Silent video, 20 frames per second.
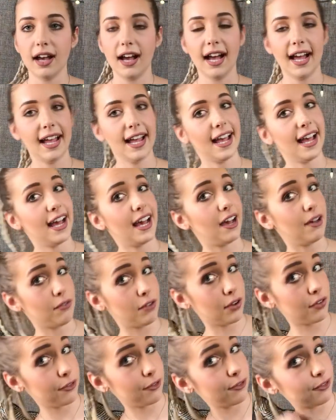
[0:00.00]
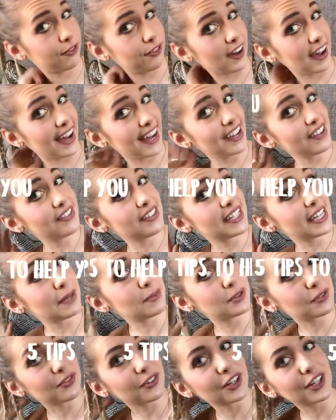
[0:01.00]
I have five
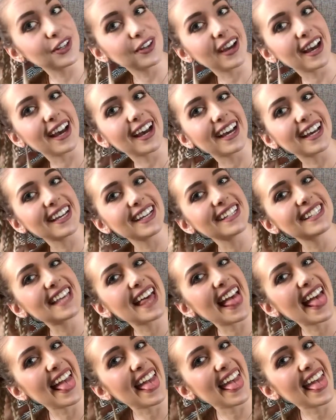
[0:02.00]
tips for you guys.